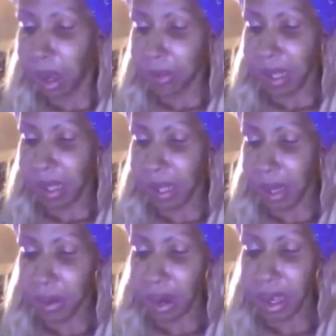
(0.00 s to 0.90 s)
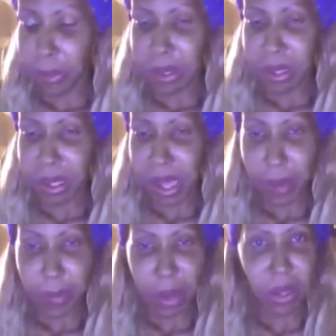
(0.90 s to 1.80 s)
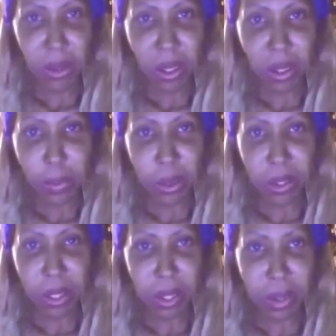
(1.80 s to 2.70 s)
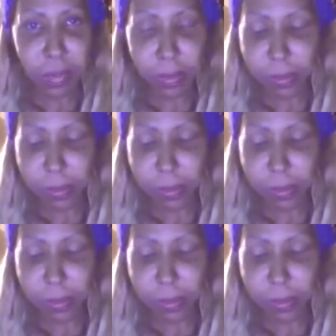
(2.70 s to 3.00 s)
I'm letting that dry, I'll put the cap back on the porcelain.